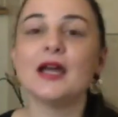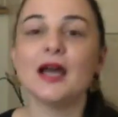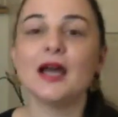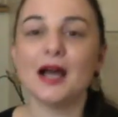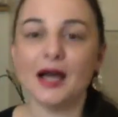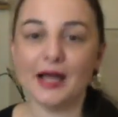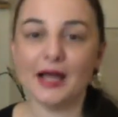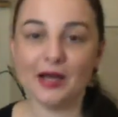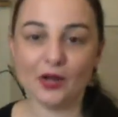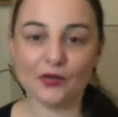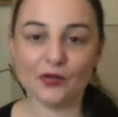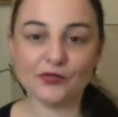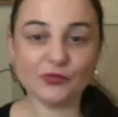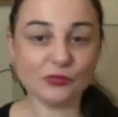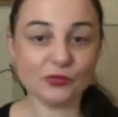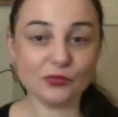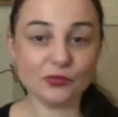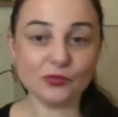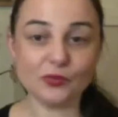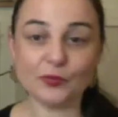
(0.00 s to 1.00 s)
I love
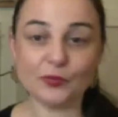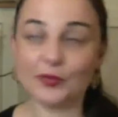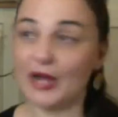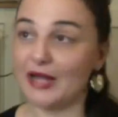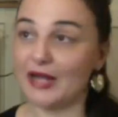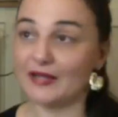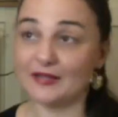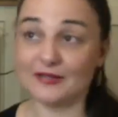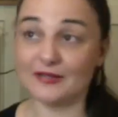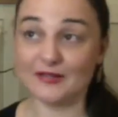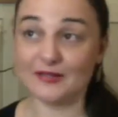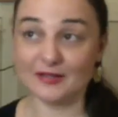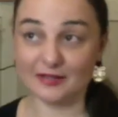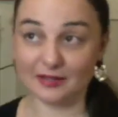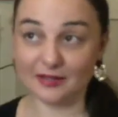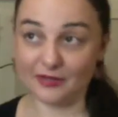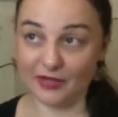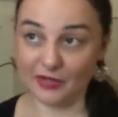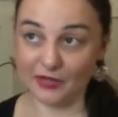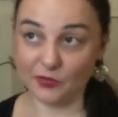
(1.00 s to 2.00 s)
to practice
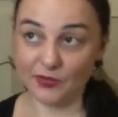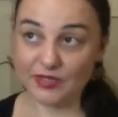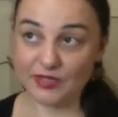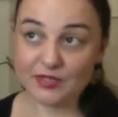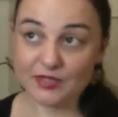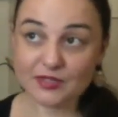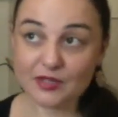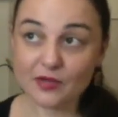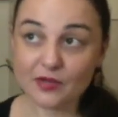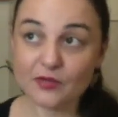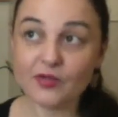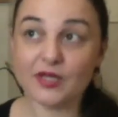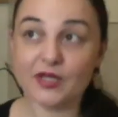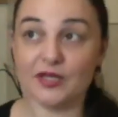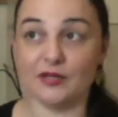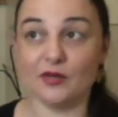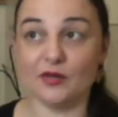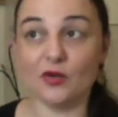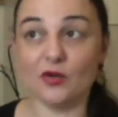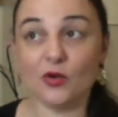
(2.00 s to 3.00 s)
near a window in
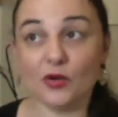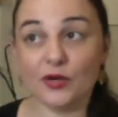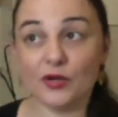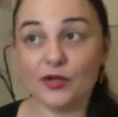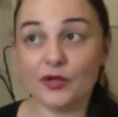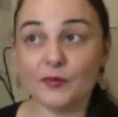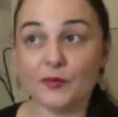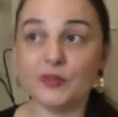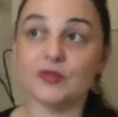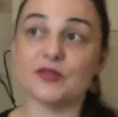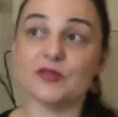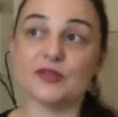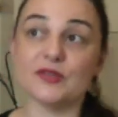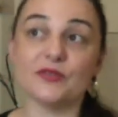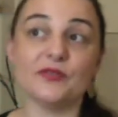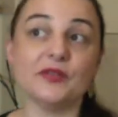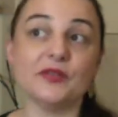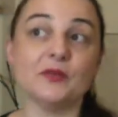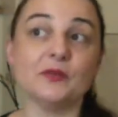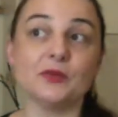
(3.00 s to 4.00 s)
a corner because I
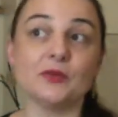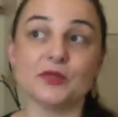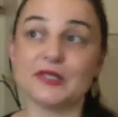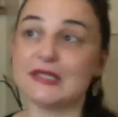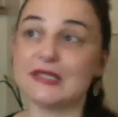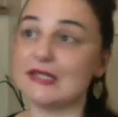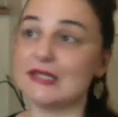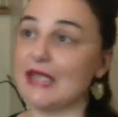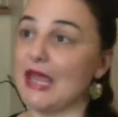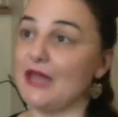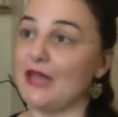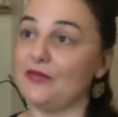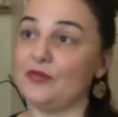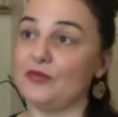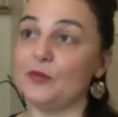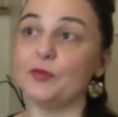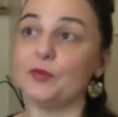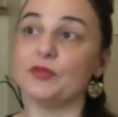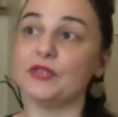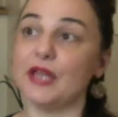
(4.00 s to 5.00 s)
feel more safe
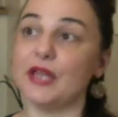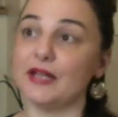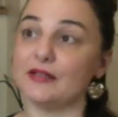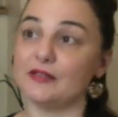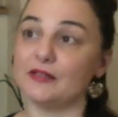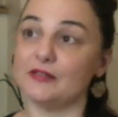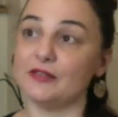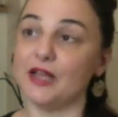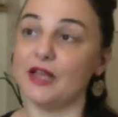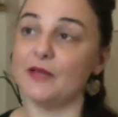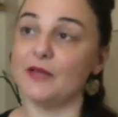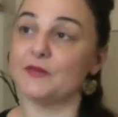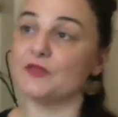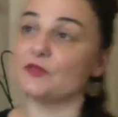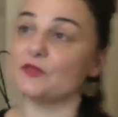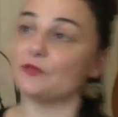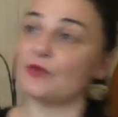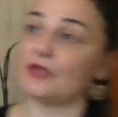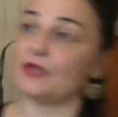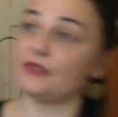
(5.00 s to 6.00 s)
and protected. I'm
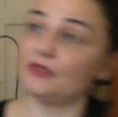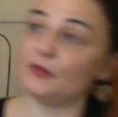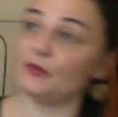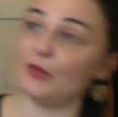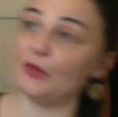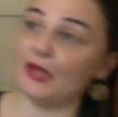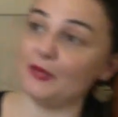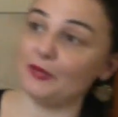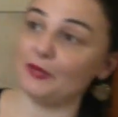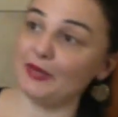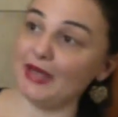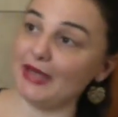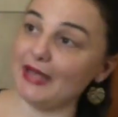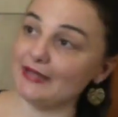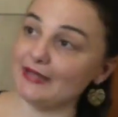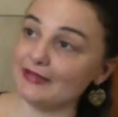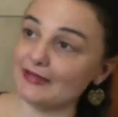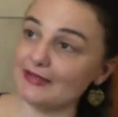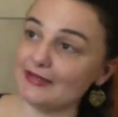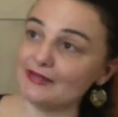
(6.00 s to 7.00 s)
surrounded by
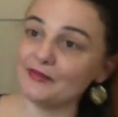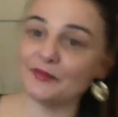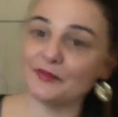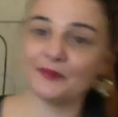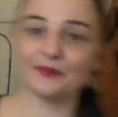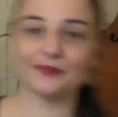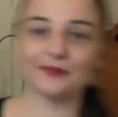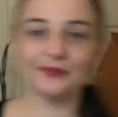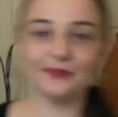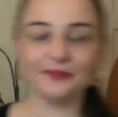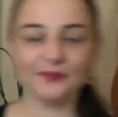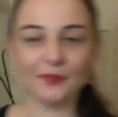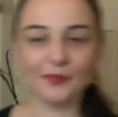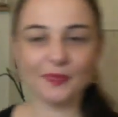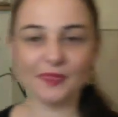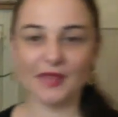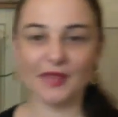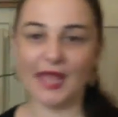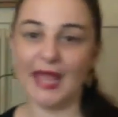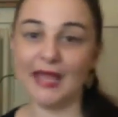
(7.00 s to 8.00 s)
plants
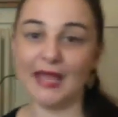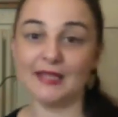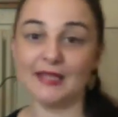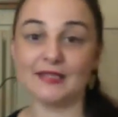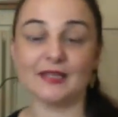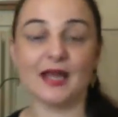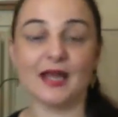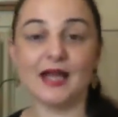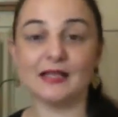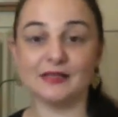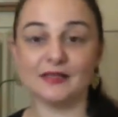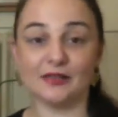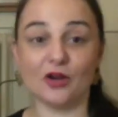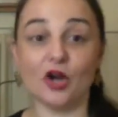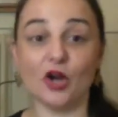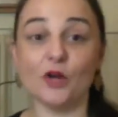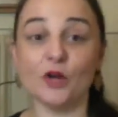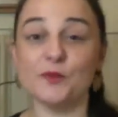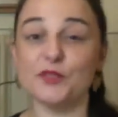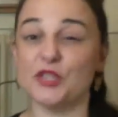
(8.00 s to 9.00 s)
and other
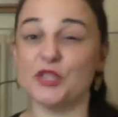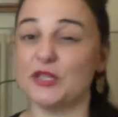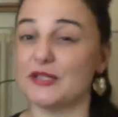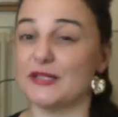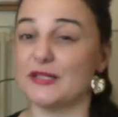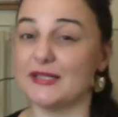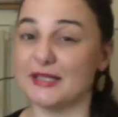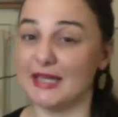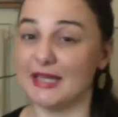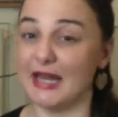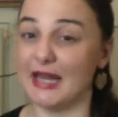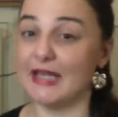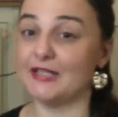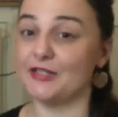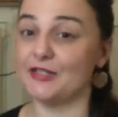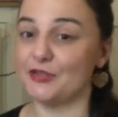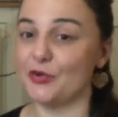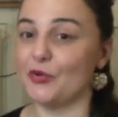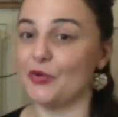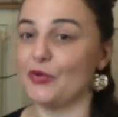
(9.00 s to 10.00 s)
objects that I
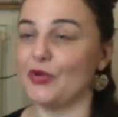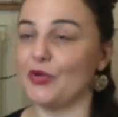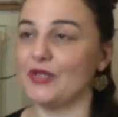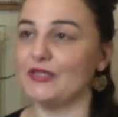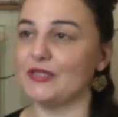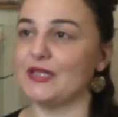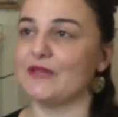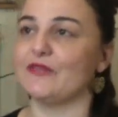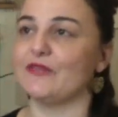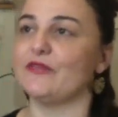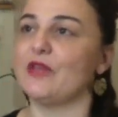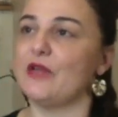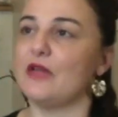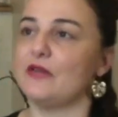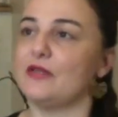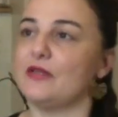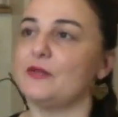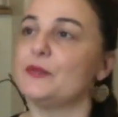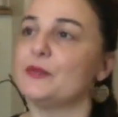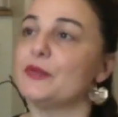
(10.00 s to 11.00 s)
know and that have
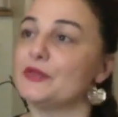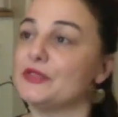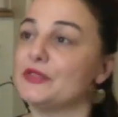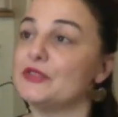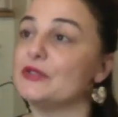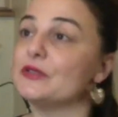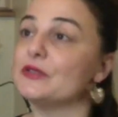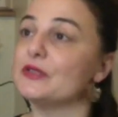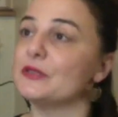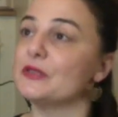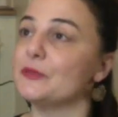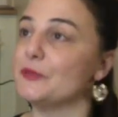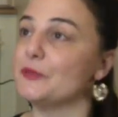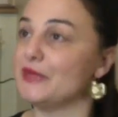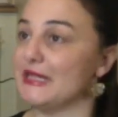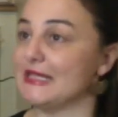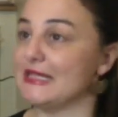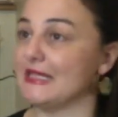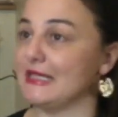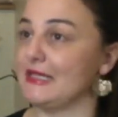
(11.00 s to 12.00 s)
very particular
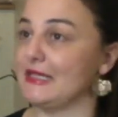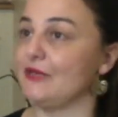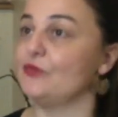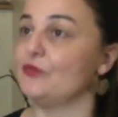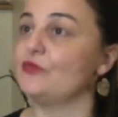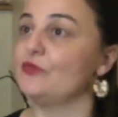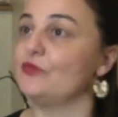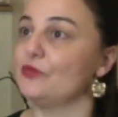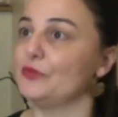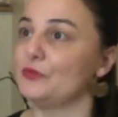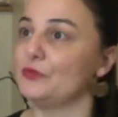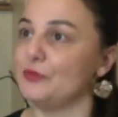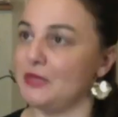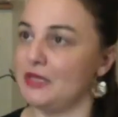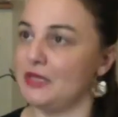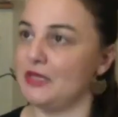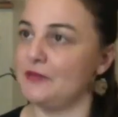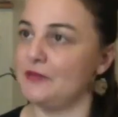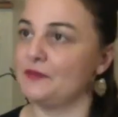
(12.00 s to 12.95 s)
meaning for me.